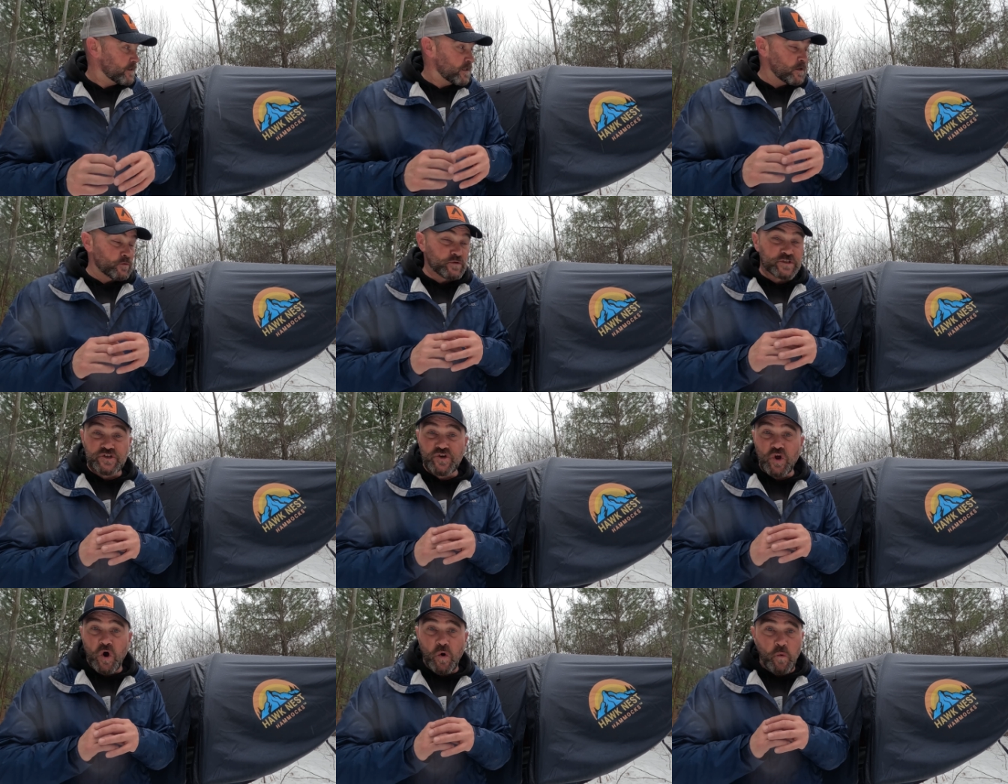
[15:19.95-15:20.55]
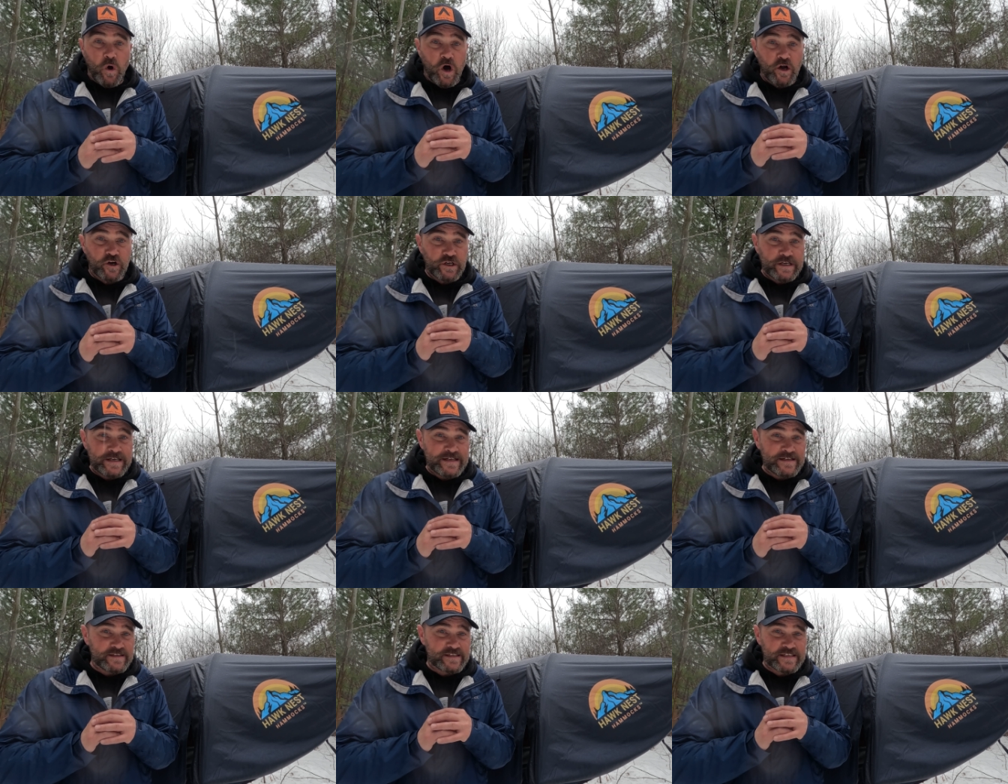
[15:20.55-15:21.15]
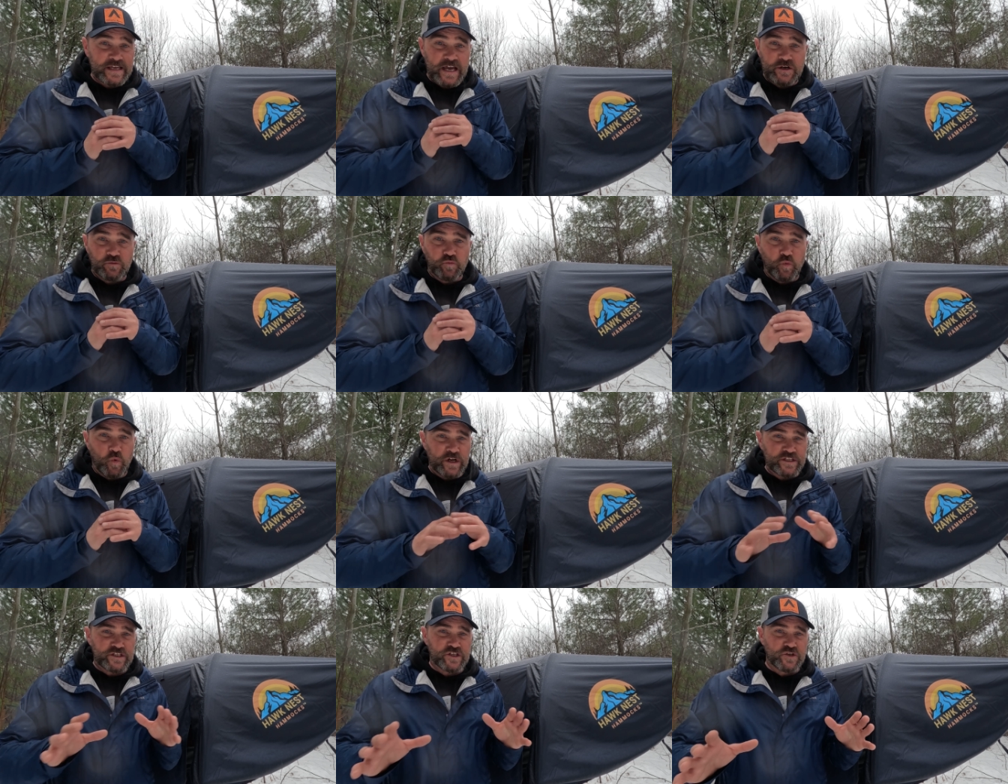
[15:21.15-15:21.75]
There was no water inside
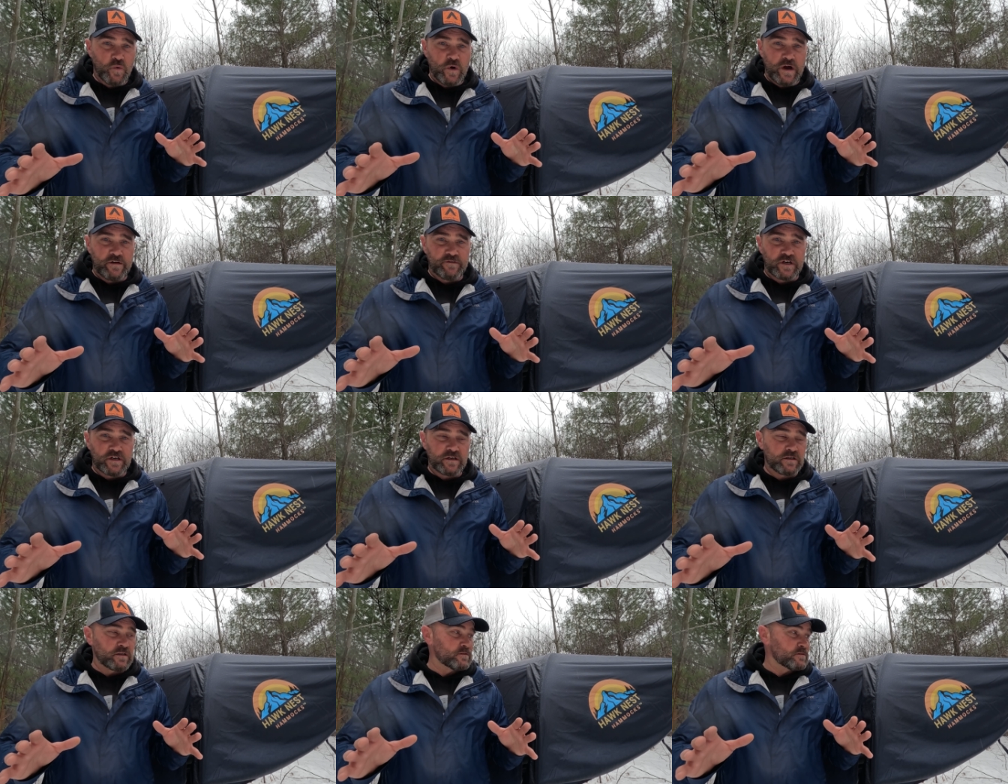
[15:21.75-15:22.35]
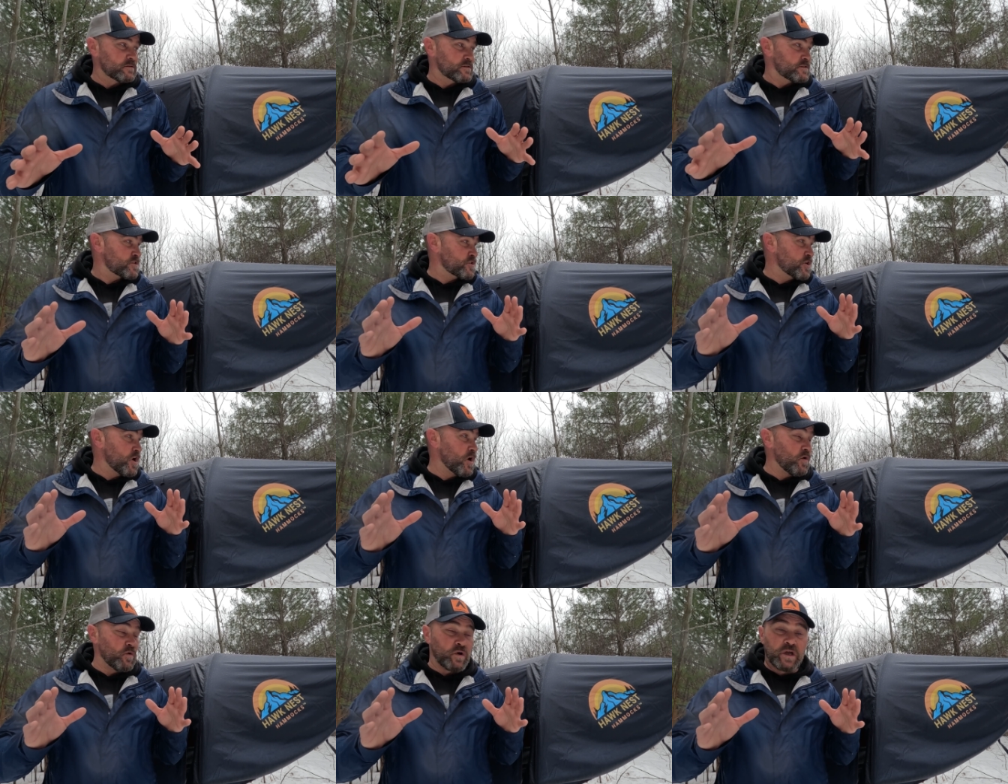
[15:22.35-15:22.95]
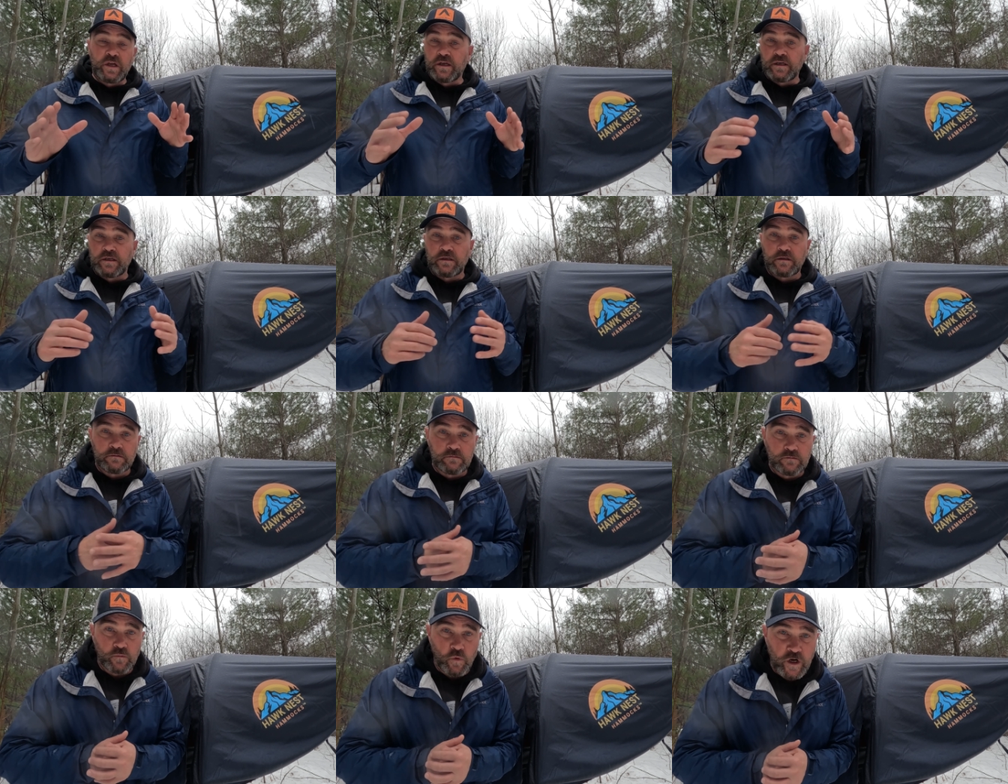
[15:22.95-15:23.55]
whatsoever. So
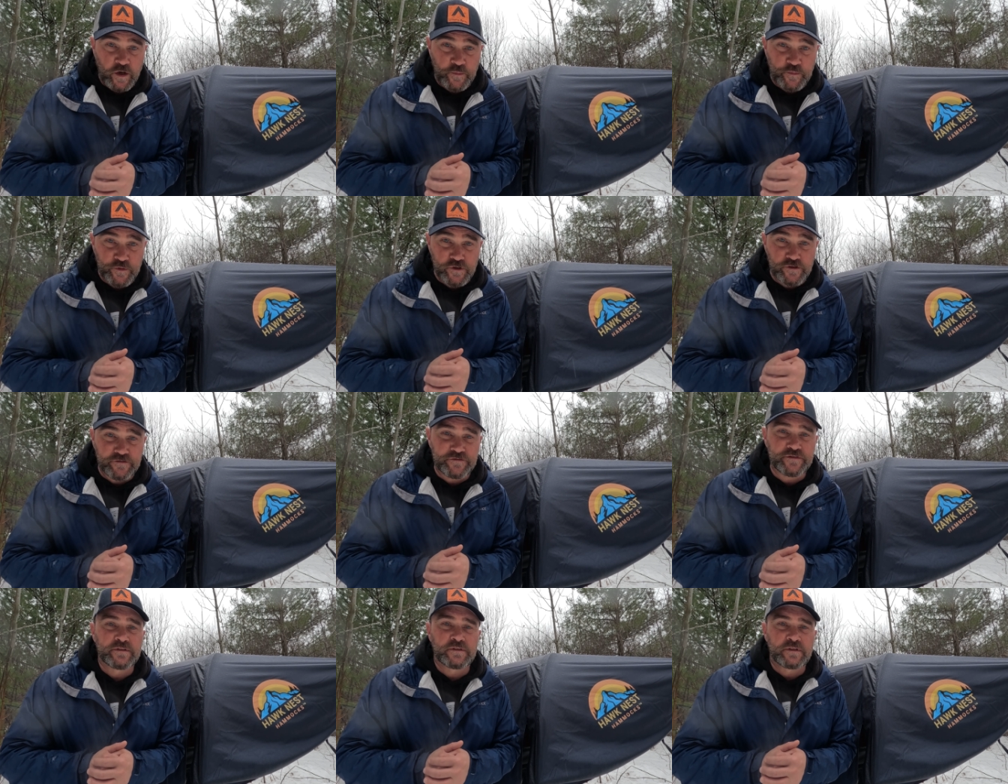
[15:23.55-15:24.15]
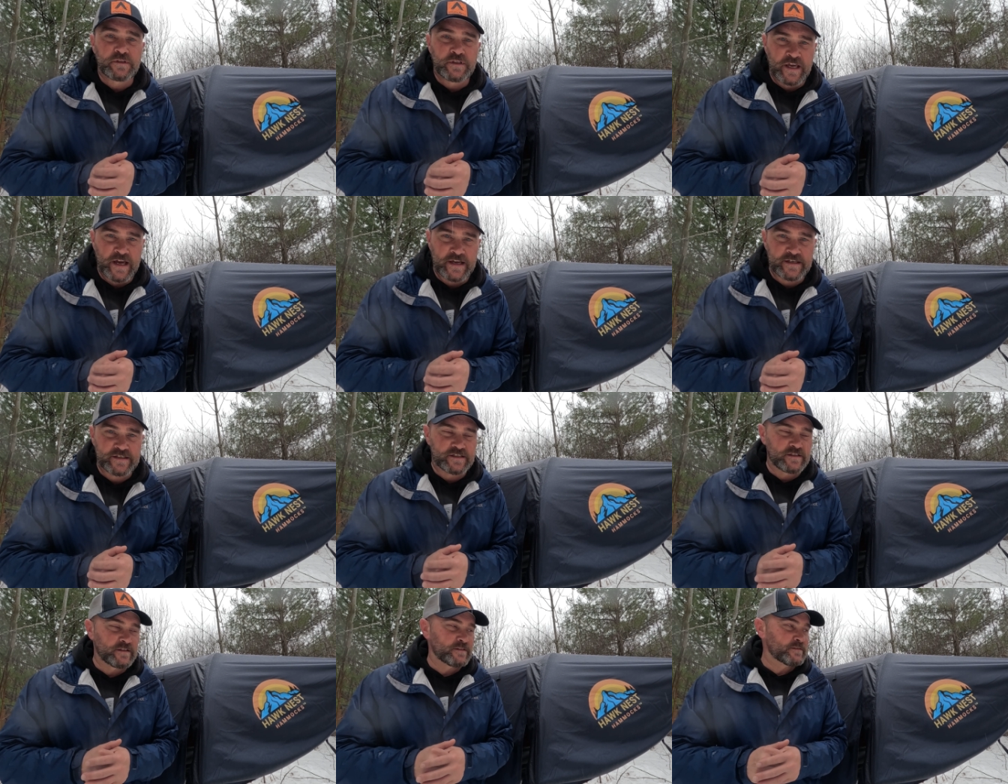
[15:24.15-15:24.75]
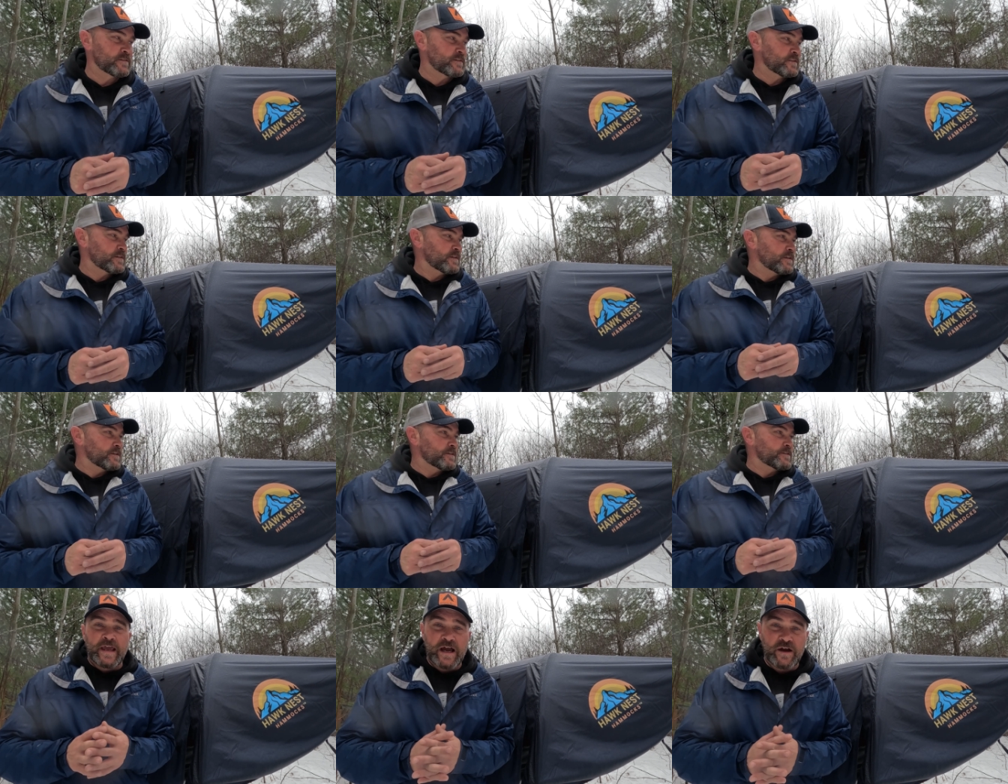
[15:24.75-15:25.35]
waterproof, yes.
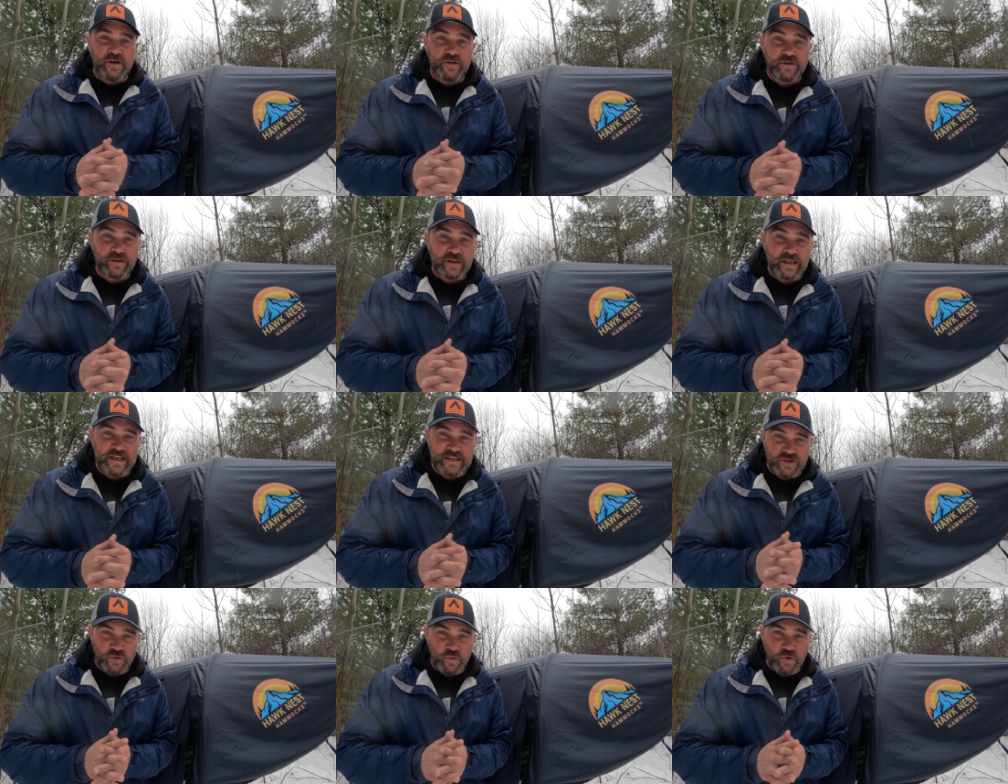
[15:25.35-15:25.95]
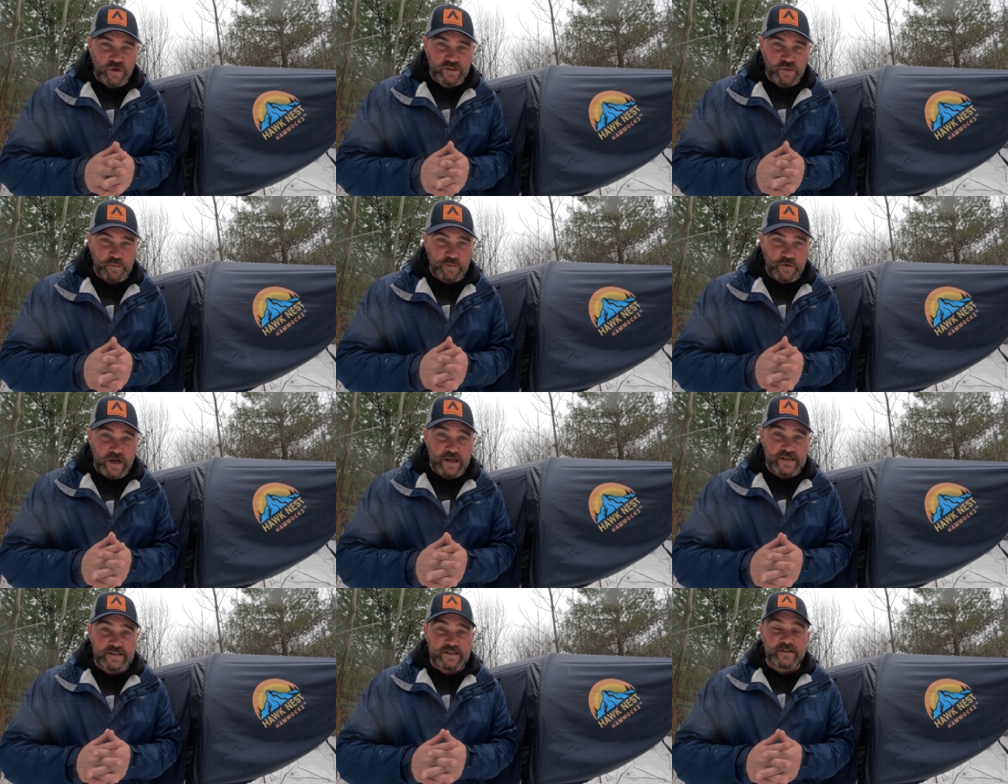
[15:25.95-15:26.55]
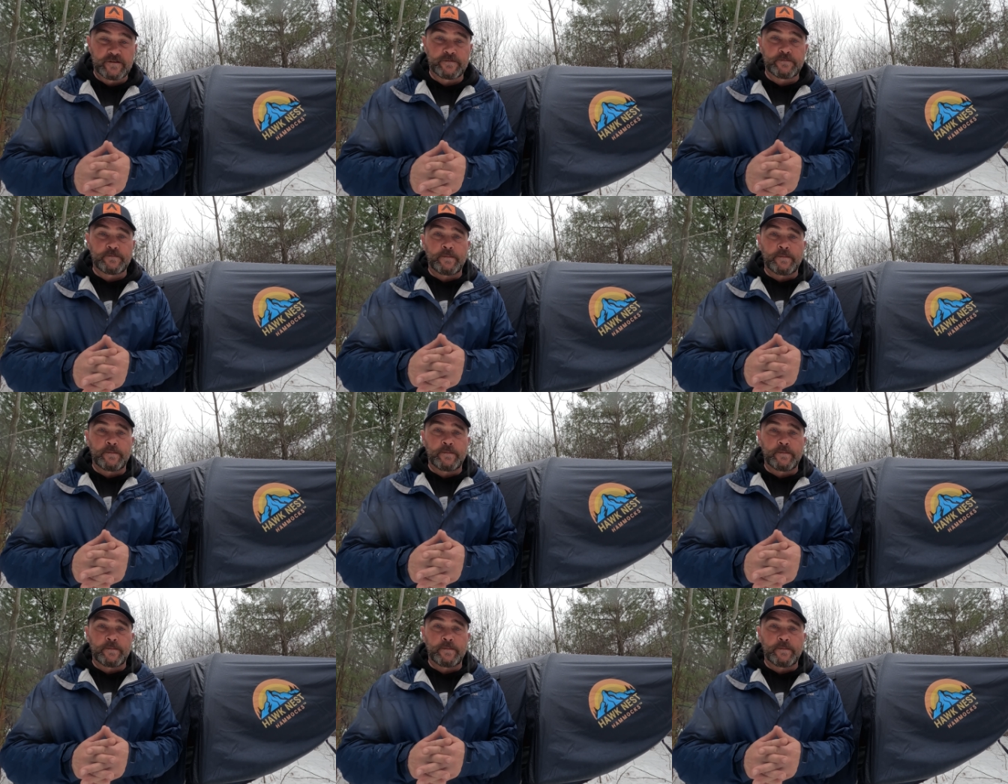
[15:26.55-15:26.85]
Now, is it worth the price?